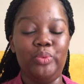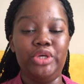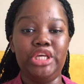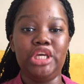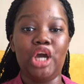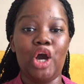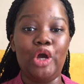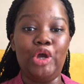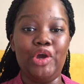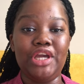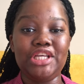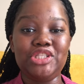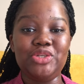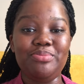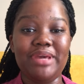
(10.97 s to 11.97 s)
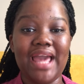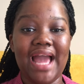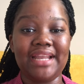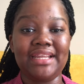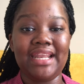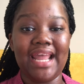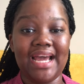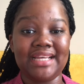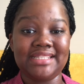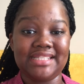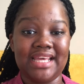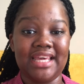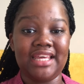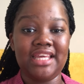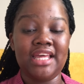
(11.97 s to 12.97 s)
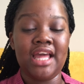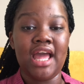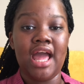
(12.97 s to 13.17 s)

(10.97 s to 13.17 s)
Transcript: we are going to be analyzing